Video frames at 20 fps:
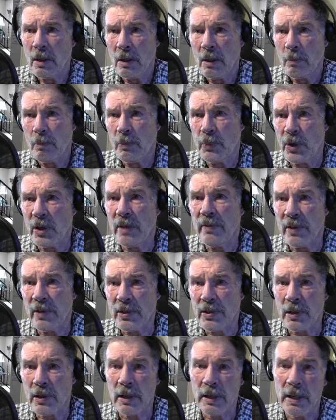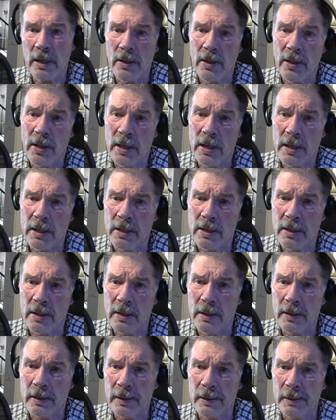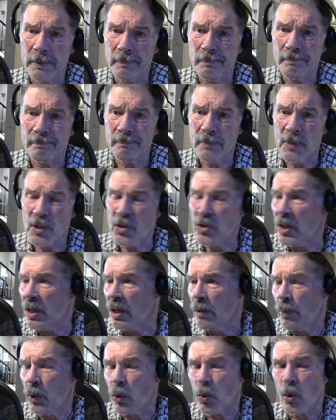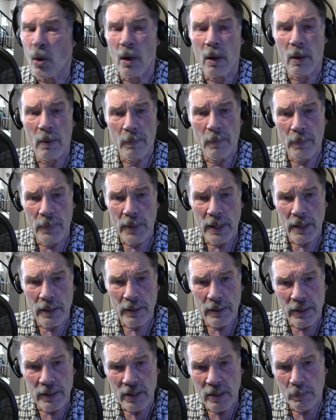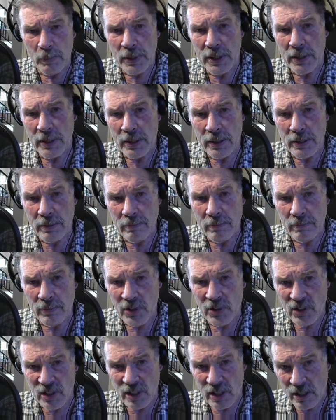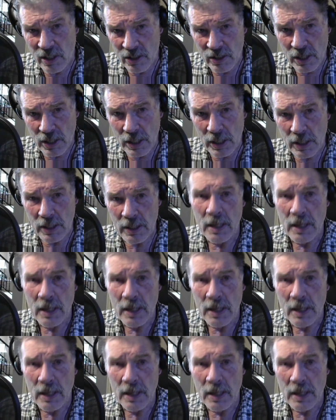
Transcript: previously that Singapore, that independent city state,